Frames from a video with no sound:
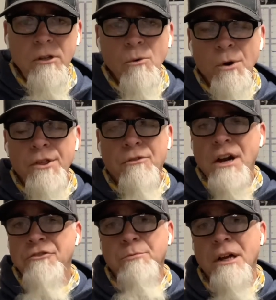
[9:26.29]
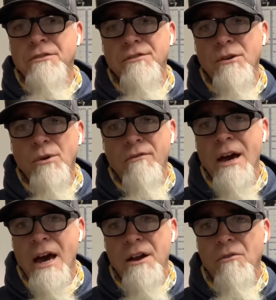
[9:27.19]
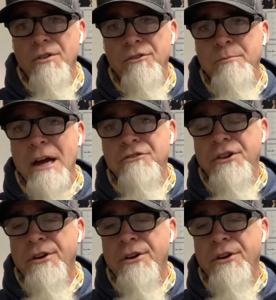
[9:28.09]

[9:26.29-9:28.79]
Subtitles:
One of the greatest blessings that we've had over this past